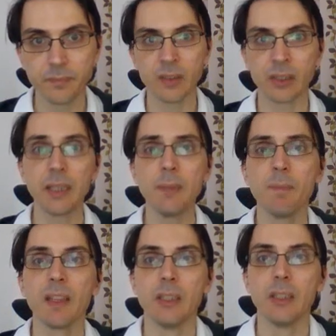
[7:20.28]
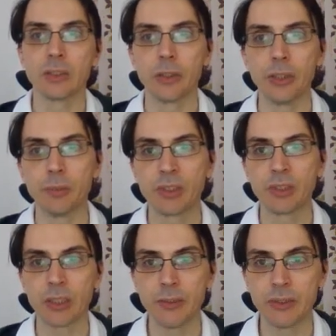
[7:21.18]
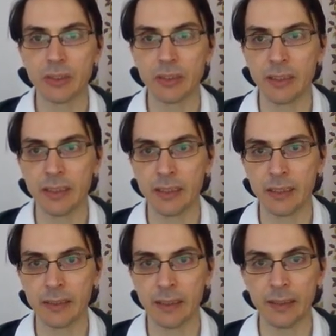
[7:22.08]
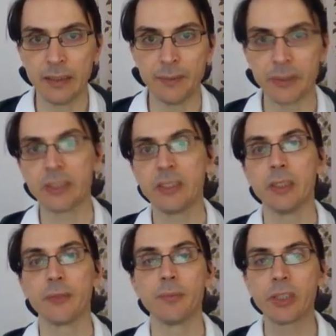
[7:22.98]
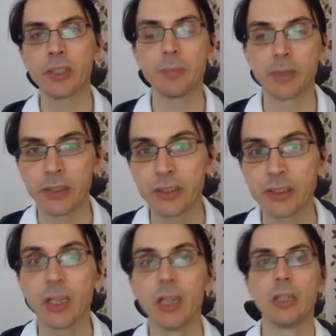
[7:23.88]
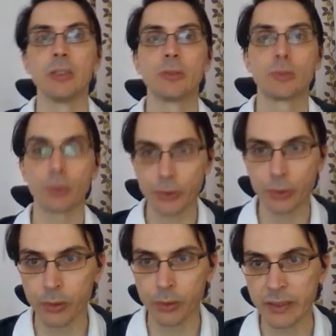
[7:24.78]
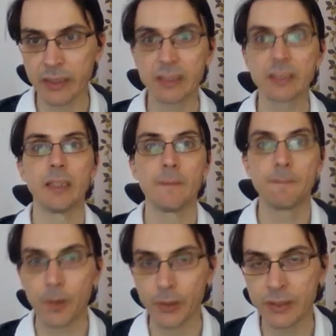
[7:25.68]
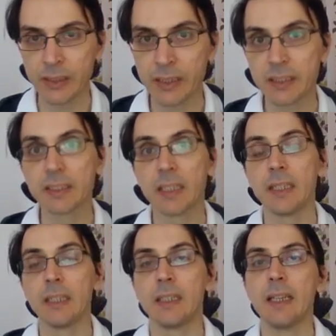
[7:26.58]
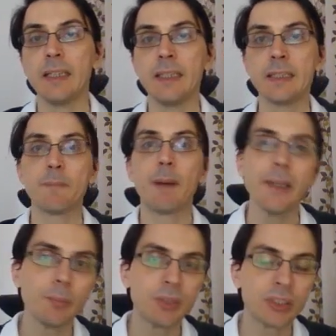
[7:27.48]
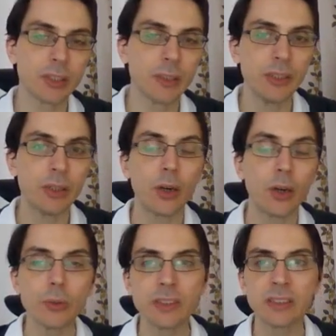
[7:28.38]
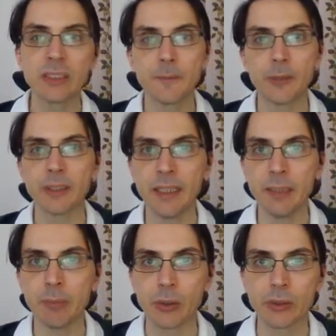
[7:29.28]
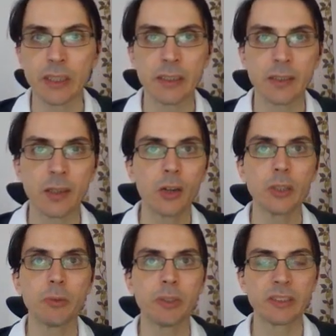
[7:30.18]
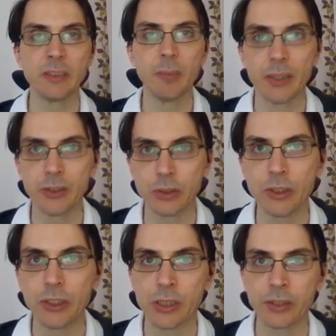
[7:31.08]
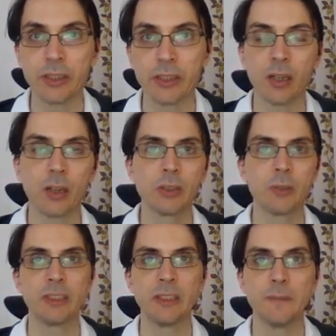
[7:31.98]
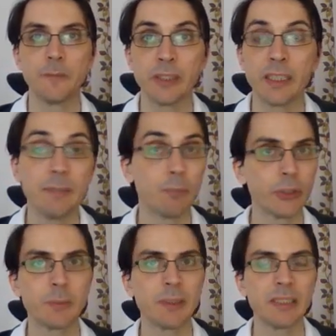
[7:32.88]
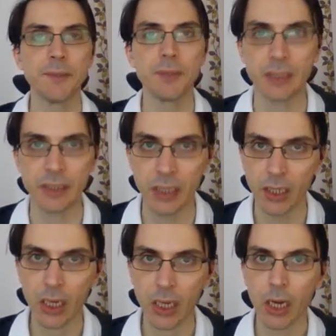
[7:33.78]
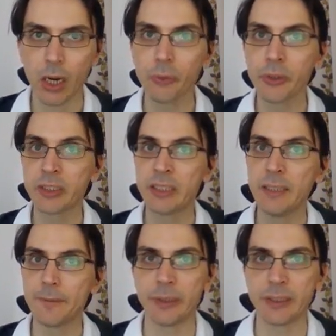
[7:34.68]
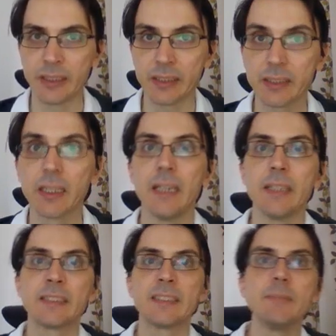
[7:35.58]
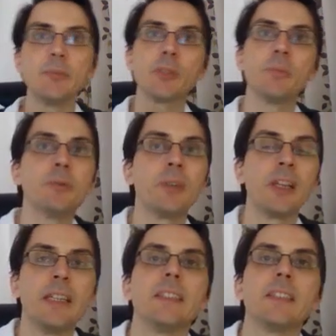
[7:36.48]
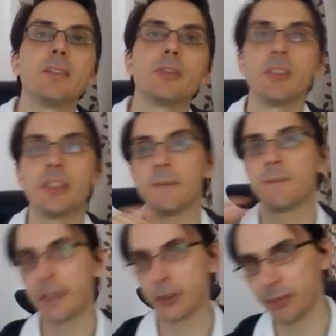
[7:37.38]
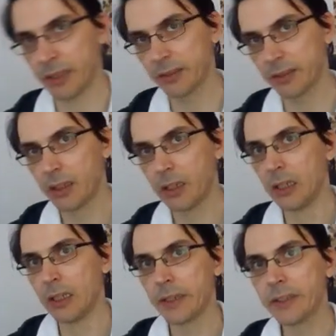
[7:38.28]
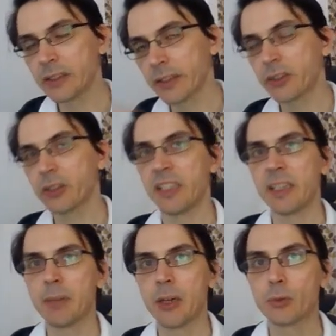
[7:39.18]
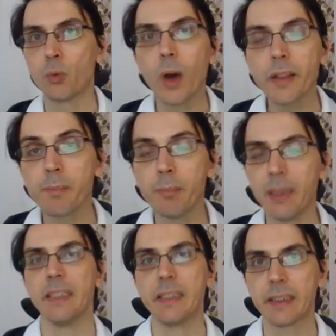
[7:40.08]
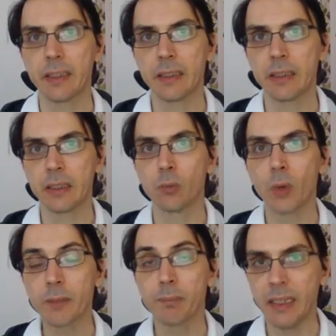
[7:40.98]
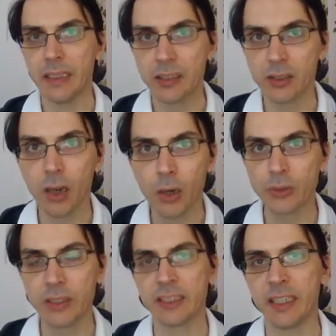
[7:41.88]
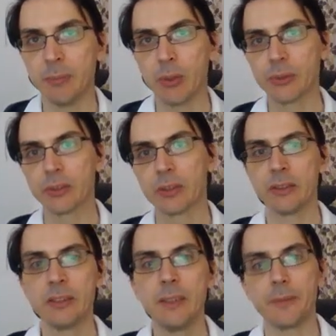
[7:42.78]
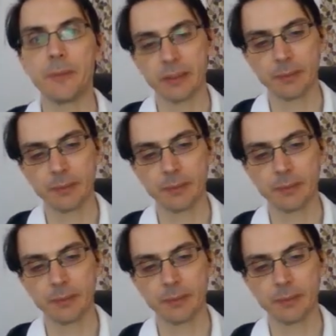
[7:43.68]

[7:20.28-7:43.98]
Okay, so he observed the, the diversity of mockingbirds, tortoises, foxes, and by observing all these different animals and how they were similar to each other and how they were different, and more specifically, how their differences seem to be related to their environment, he started to think about what make what makes all these animals different.